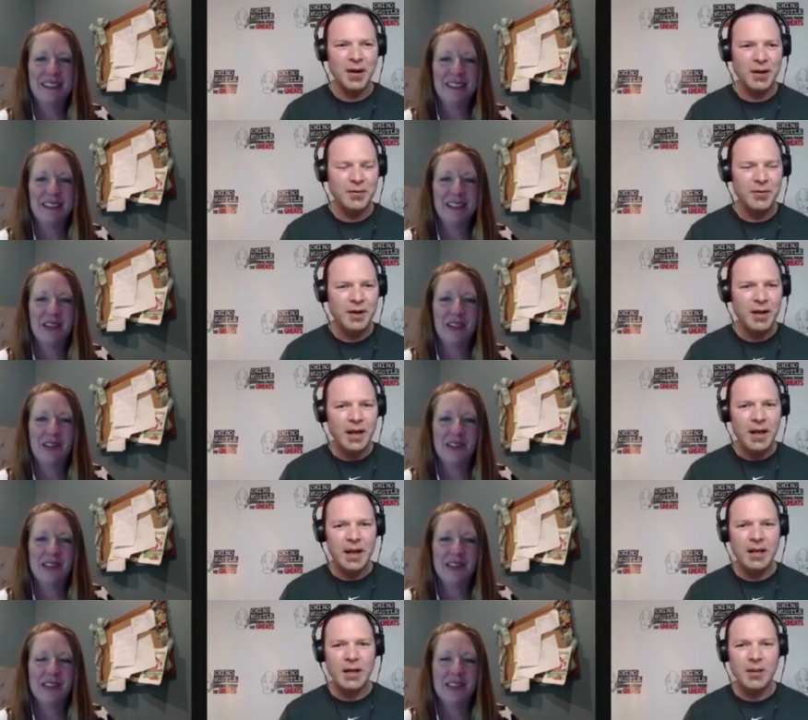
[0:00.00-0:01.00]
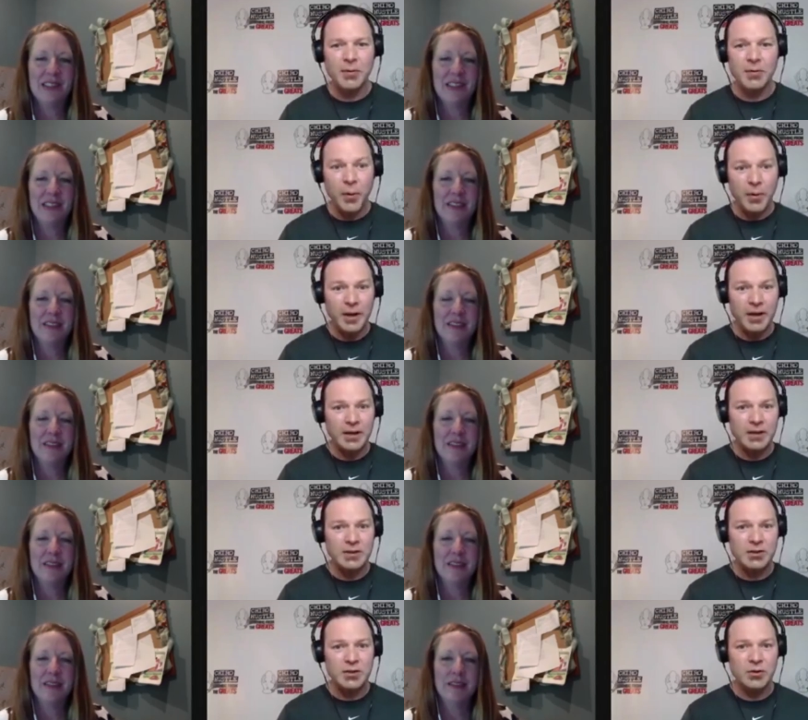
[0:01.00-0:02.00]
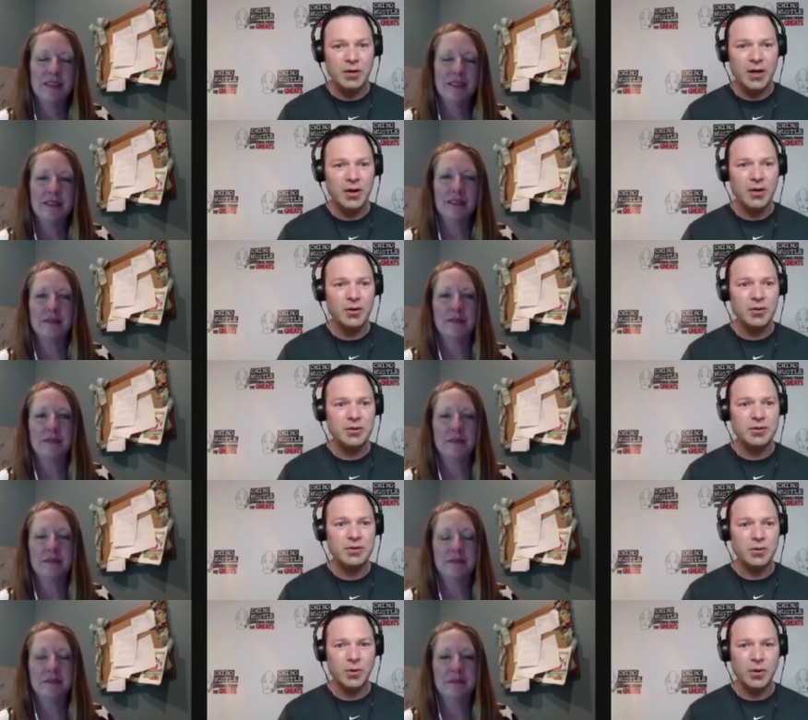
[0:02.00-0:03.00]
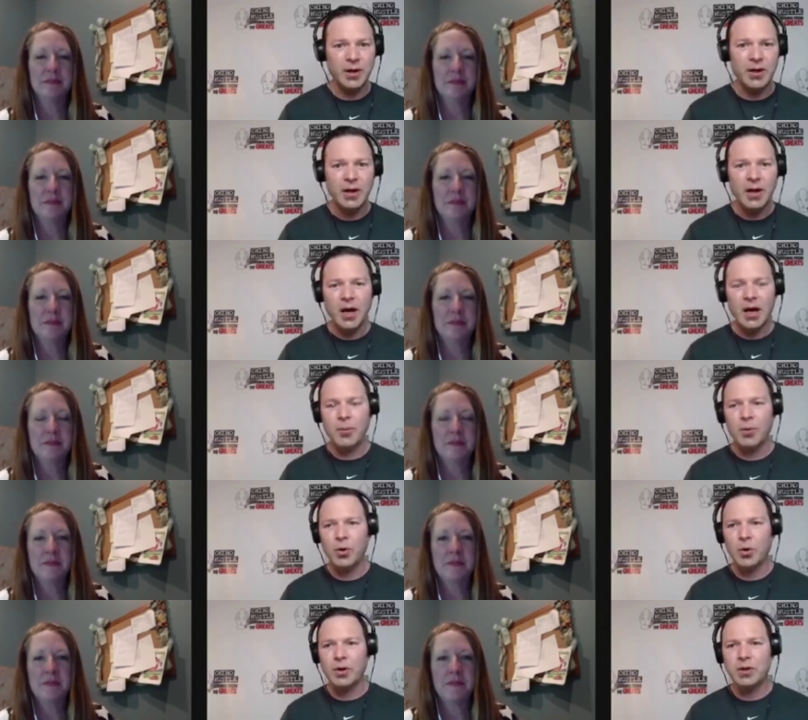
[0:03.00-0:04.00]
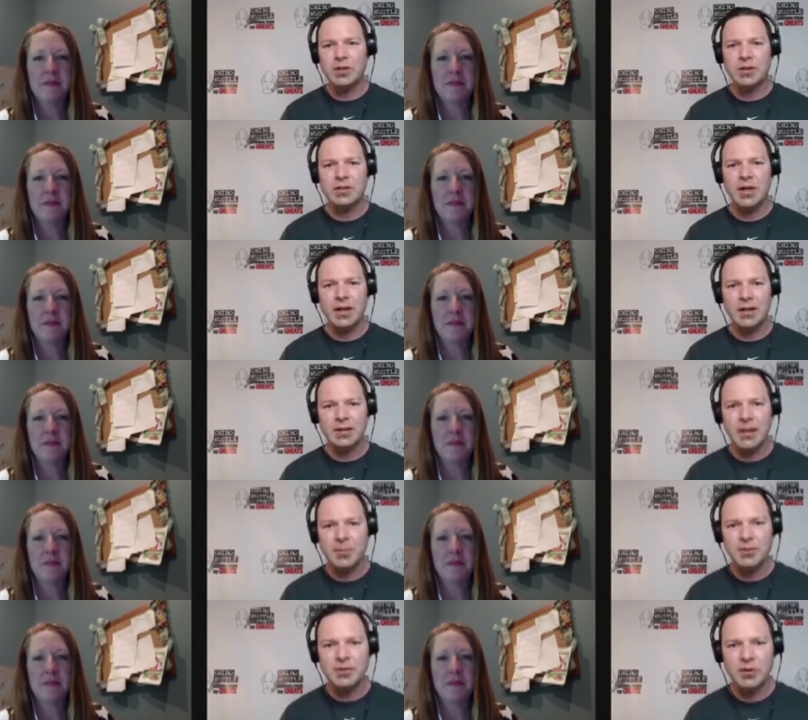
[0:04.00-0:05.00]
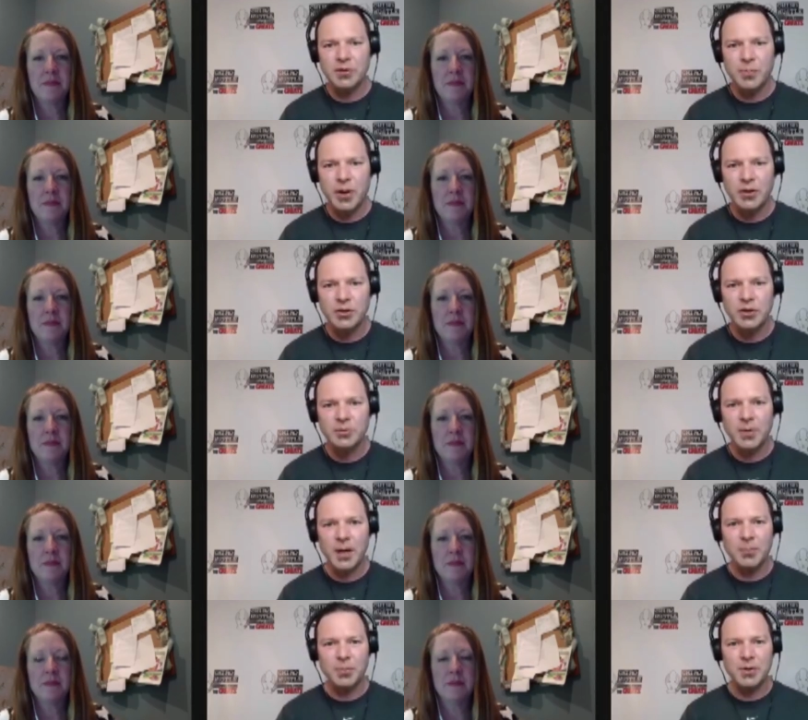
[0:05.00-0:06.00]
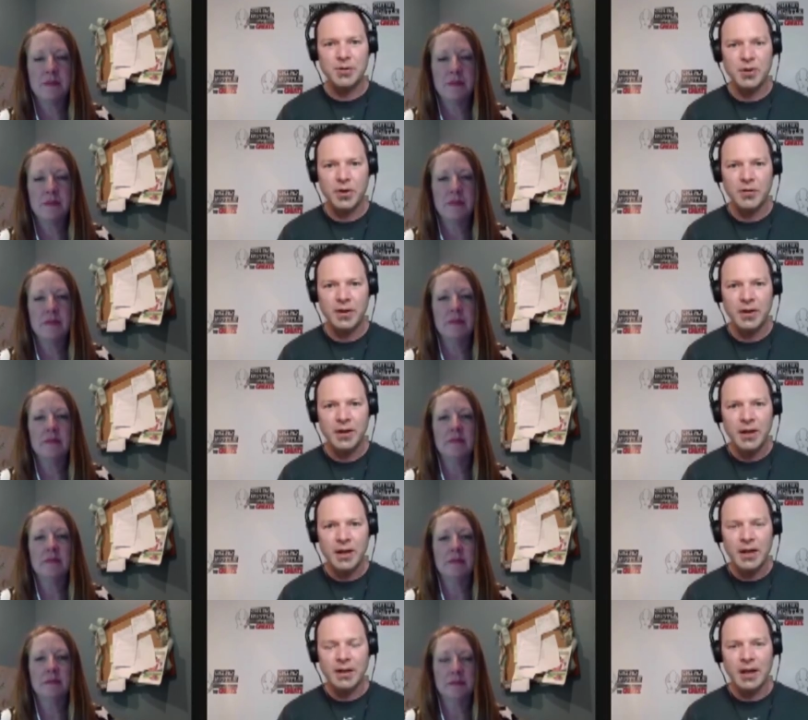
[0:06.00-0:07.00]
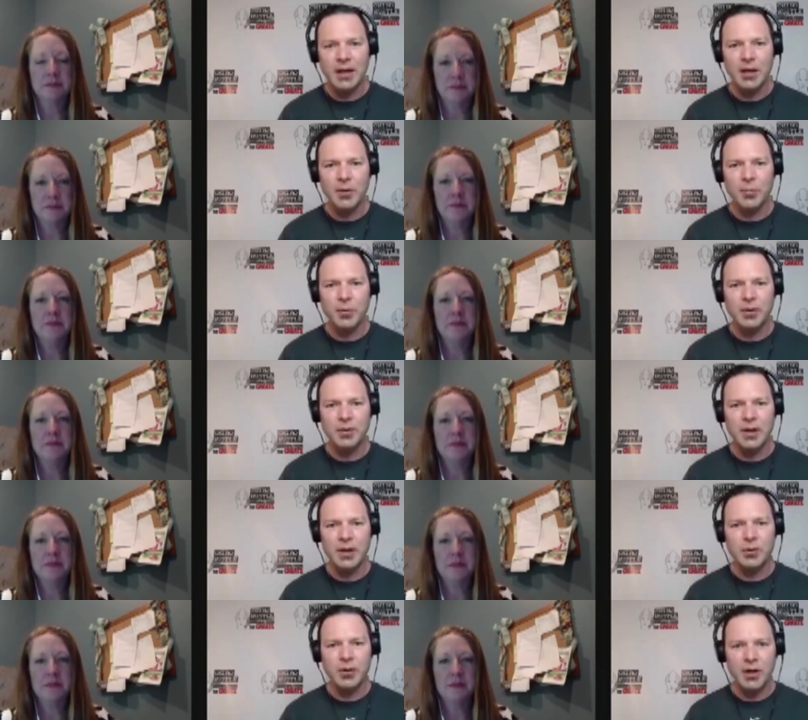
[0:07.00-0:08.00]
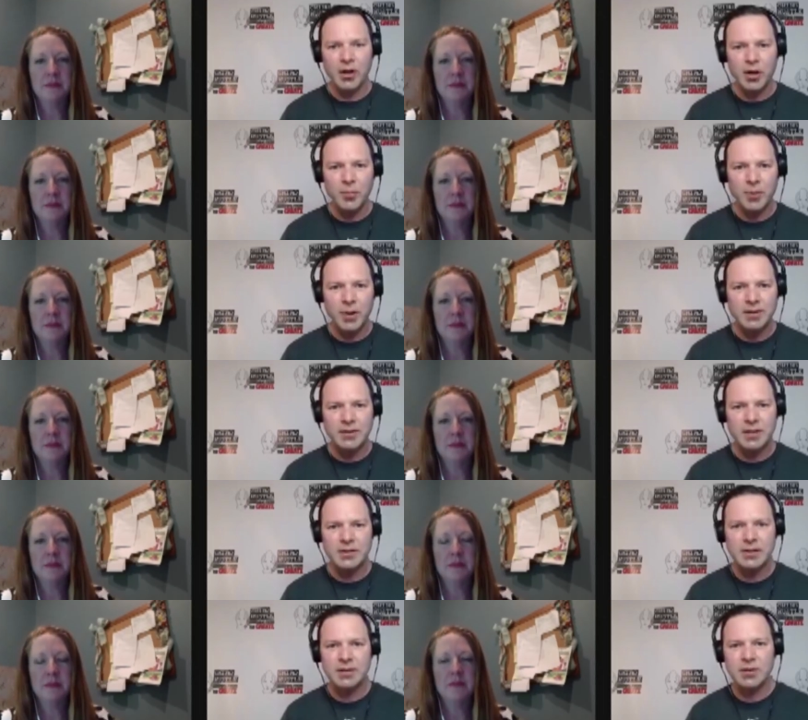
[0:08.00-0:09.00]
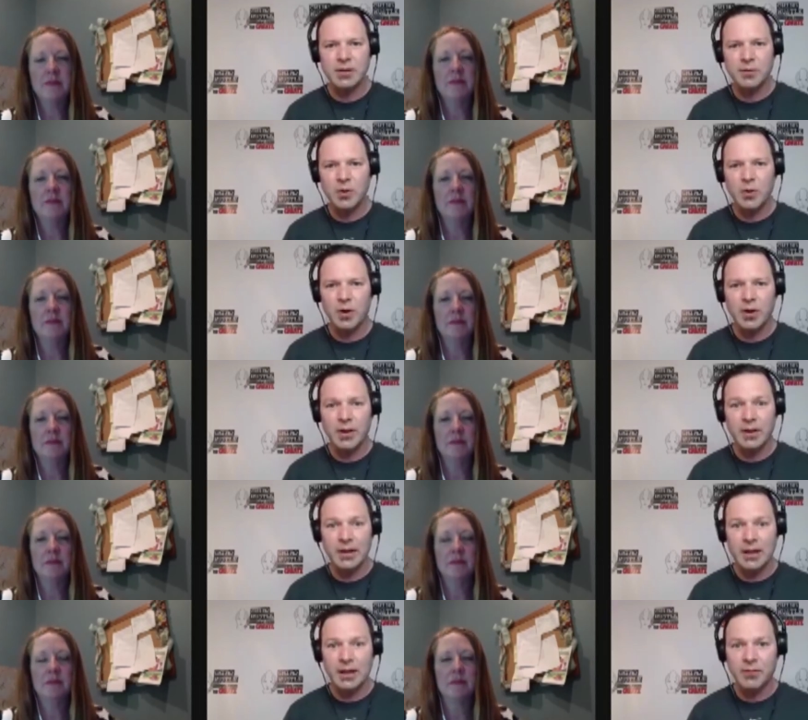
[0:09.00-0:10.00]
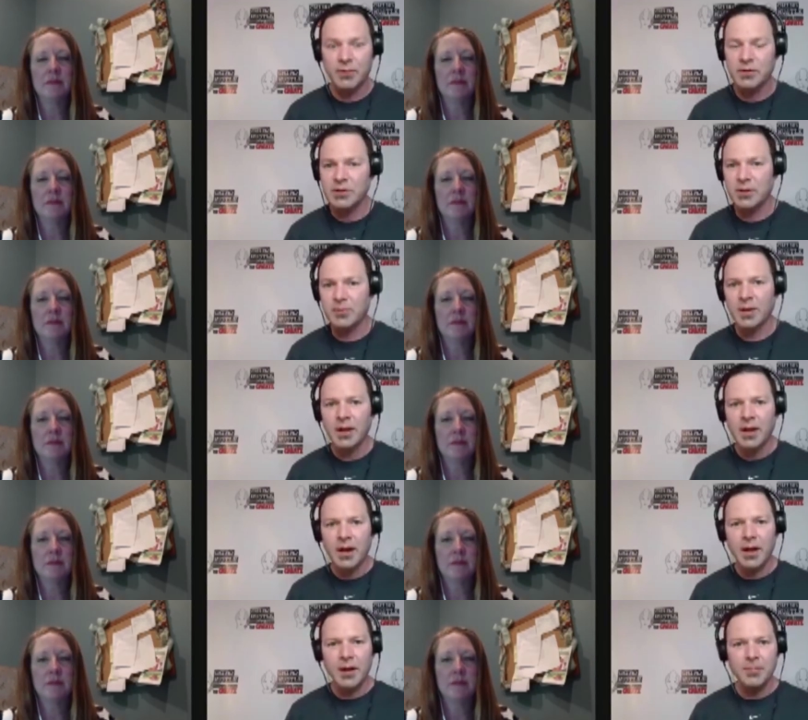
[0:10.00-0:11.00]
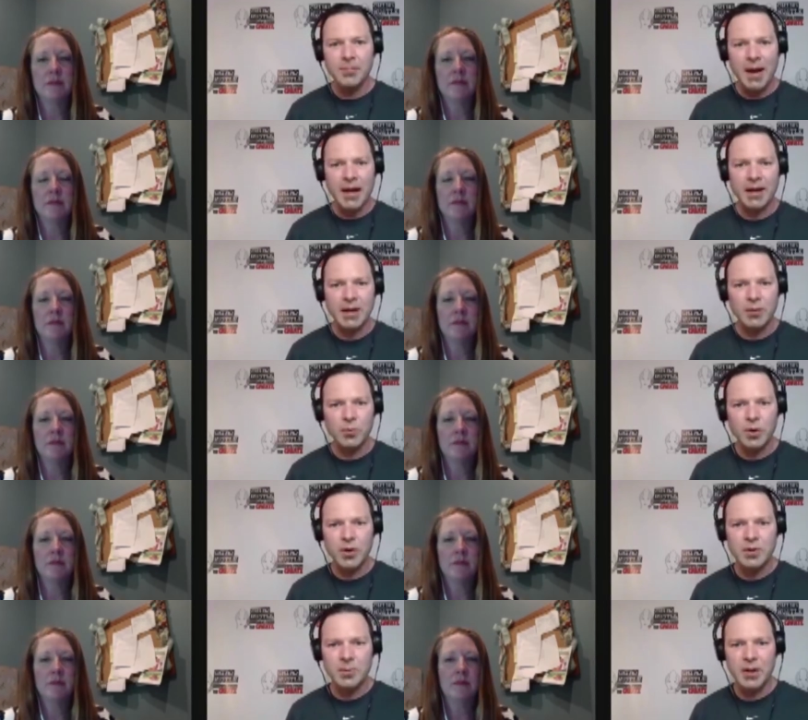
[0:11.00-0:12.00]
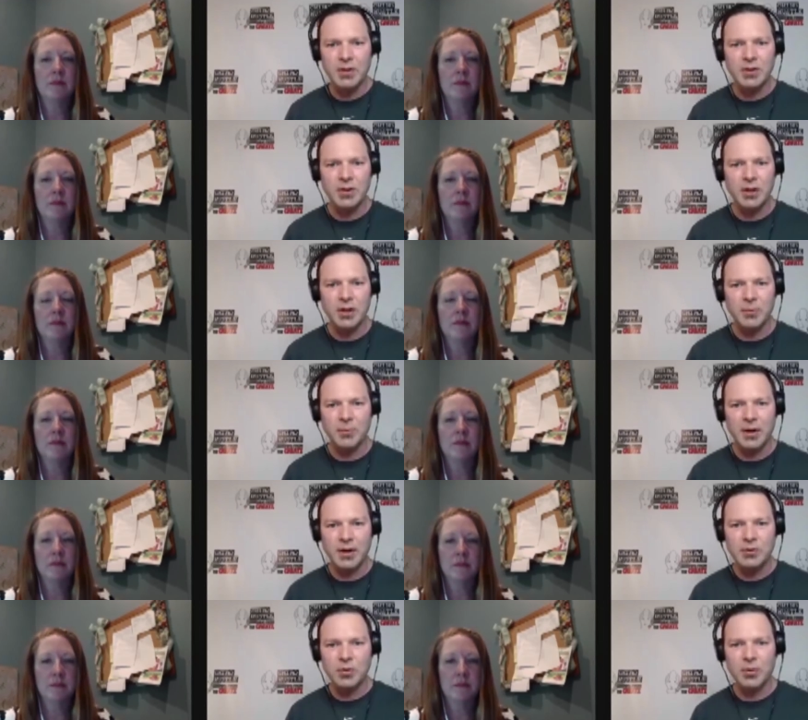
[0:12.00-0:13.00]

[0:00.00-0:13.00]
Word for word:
Speaker 1: life and uh, before we get into Carol's story, um, we're going to just say this episode is brought to us by Persolvent, and they help with uh, credit card processing. So if you are in the need for some um, back end work to make sure that your money's